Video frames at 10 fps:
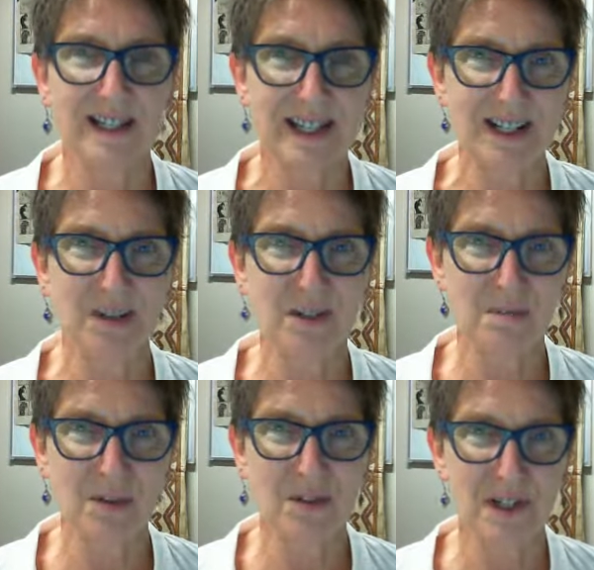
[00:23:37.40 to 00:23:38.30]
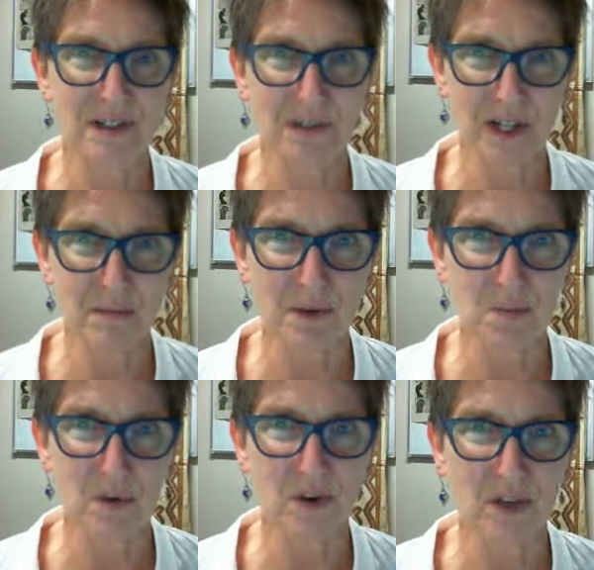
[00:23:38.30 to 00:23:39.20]
in community
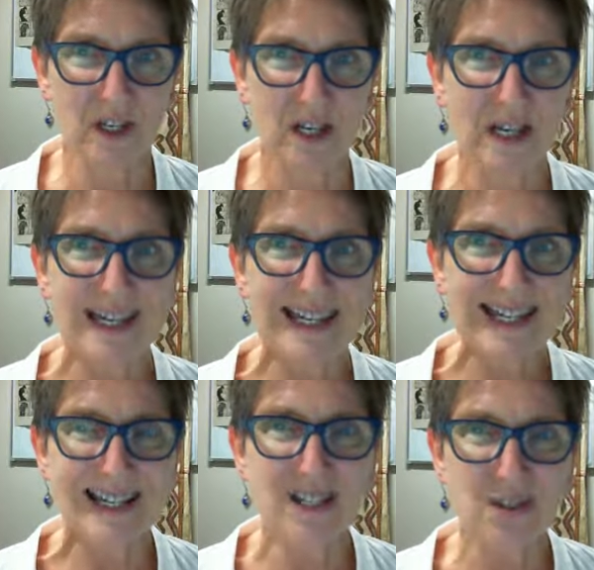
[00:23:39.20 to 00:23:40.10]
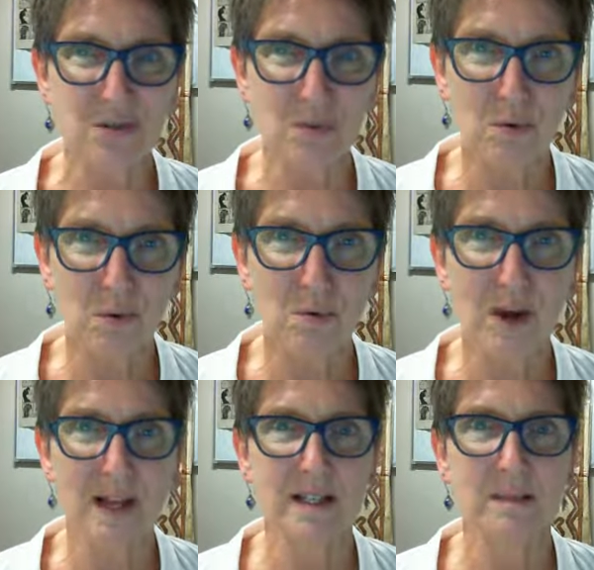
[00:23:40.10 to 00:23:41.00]
development work is to
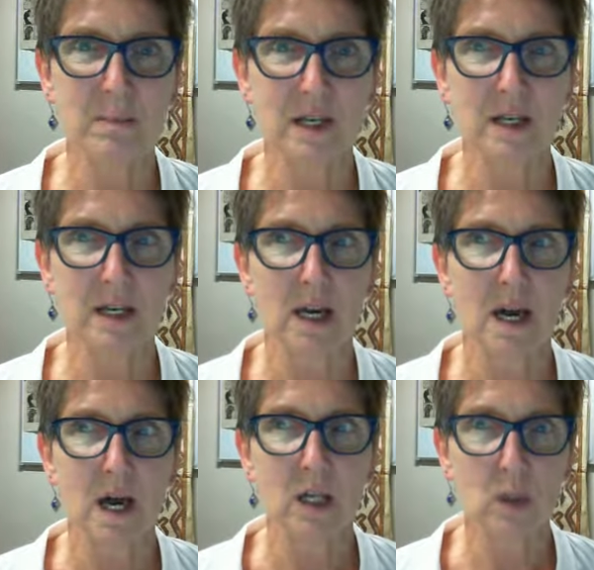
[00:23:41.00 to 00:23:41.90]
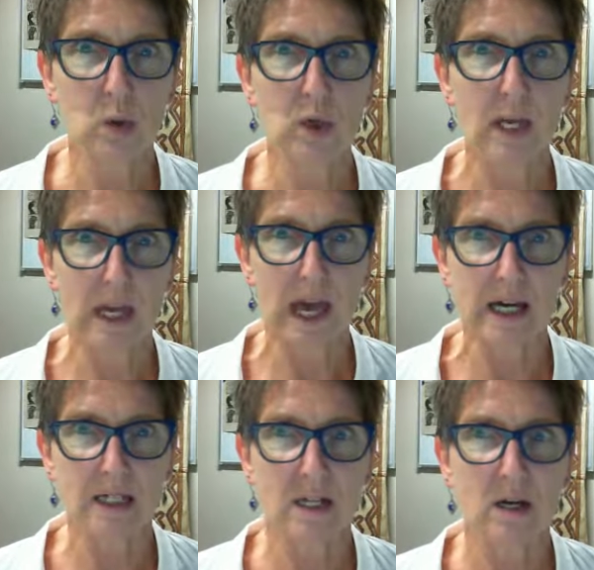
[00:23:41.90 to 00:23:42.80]
always be looking
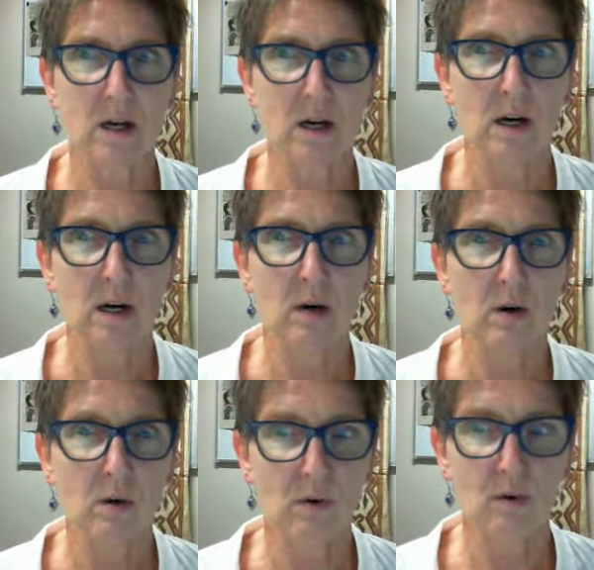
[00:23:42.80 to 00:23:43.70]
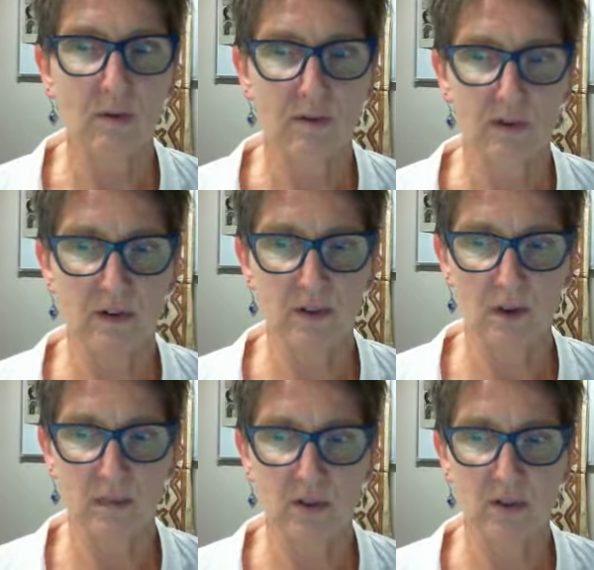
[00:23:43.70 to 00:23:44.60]
at all of those
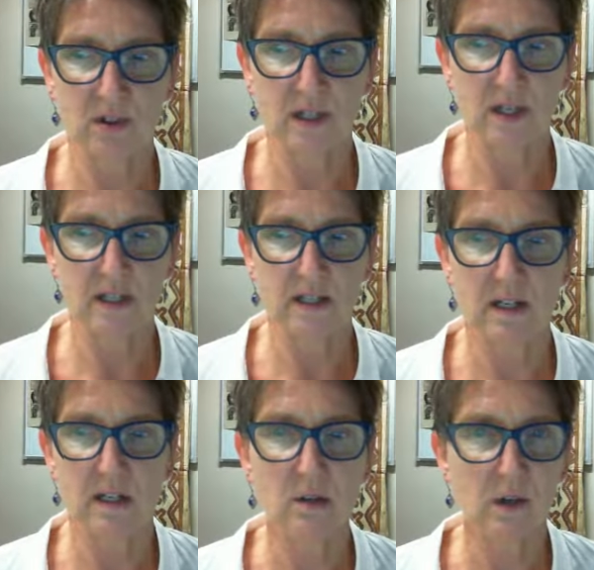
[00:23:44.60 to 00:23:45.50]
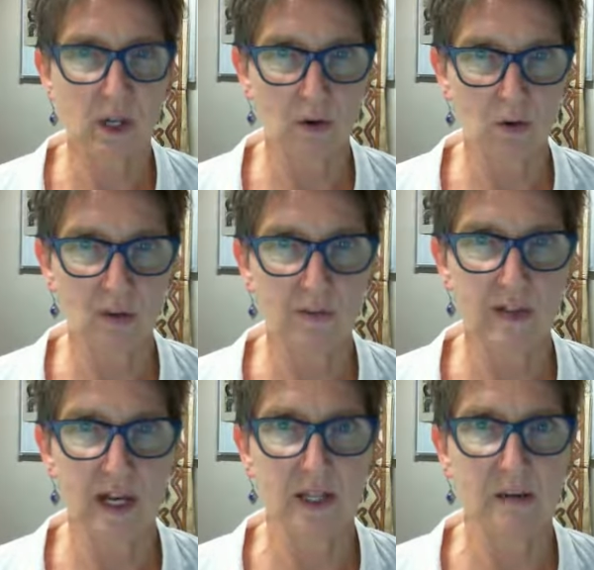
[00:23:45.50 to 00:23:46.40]
opportunities, looking at all of
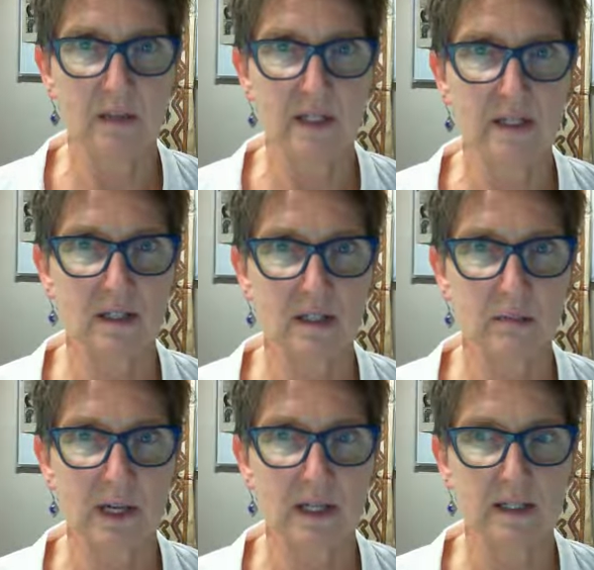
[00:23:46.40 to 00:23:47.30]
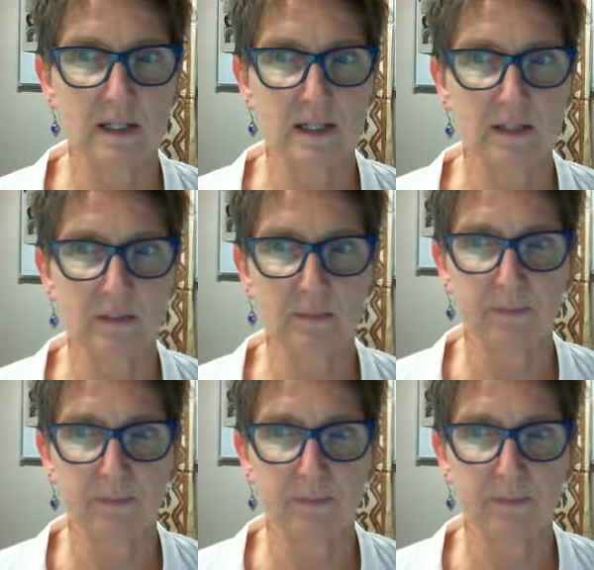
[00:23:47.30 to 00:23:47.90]
the elements to be considered.